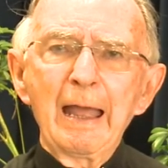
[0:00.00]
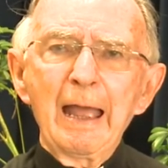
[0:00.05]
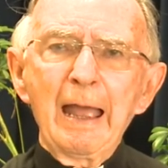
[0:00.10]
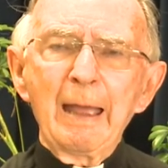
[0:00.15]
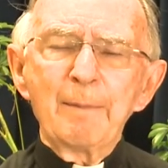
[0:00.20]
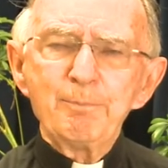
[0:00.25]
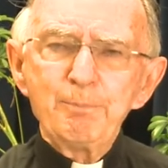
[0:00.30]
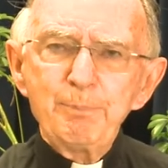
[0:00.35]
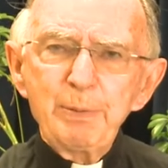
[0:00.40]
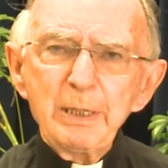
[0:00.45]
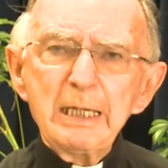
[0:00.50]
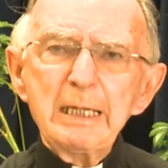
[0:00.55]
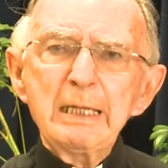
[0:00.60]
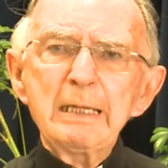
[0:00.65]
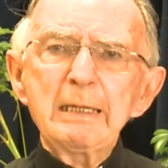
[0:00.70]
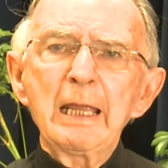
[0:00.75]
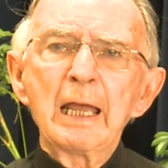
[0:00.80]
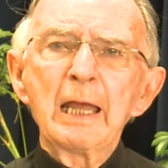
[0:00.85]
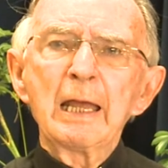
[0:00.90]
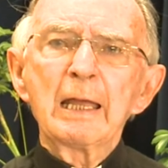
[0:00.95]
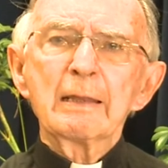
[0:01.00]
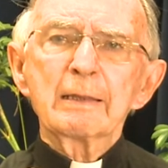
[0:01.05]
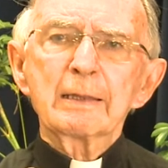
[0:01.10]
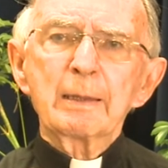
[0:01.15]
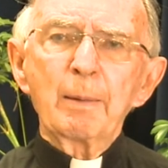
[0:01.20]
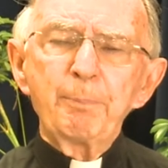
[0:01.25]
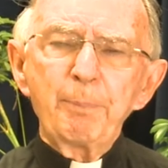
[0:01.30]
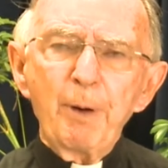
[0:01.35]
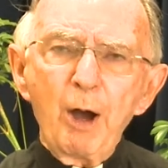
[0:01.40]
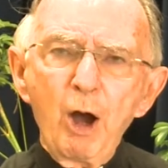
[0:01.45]
and be
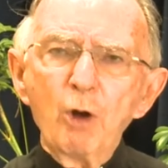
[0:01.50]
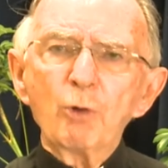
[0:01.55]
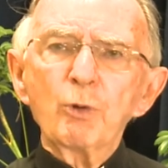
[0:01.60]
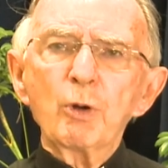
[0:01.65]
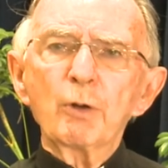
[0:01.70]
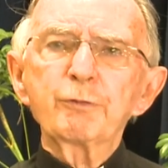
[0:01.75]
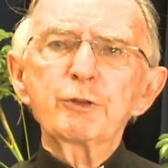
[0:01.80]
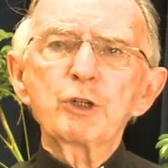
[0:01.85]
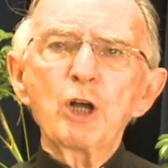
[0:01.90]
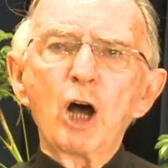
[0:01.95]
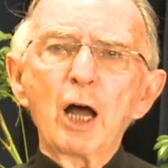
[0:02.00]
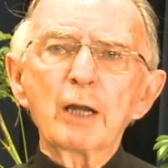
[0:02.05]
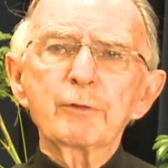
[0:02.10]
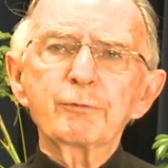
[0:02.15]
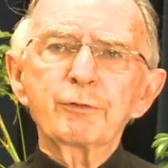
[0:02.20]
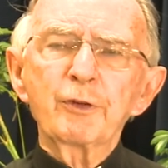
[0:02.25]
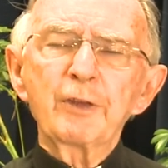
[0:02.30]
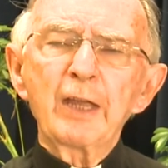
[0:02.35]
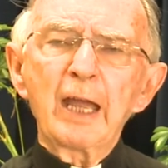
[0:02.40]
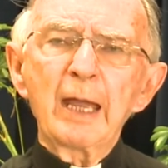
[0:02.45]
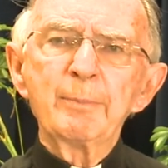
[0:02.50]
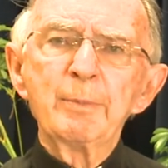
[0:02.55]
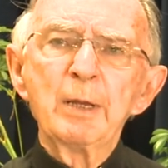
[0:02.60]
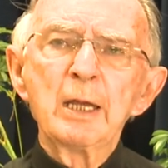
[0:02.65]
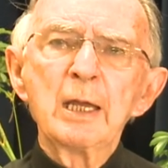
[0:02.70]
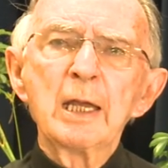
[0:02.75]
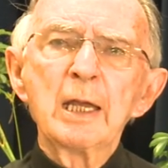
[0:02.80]
the power of God for them,